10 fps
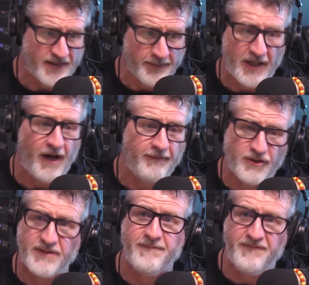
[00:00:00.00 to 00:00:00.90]
I'm going to cover
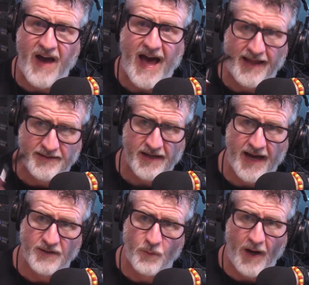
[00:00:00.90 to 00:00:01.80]
some fads
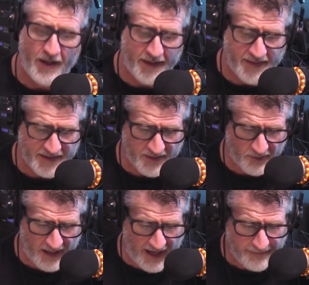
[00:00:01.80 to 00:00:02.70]
as wow. well in this,
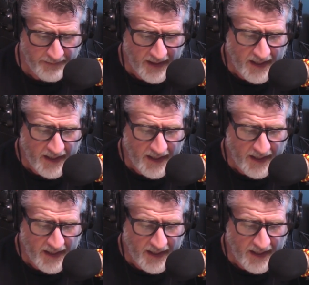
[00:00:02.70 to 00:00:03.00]
okay?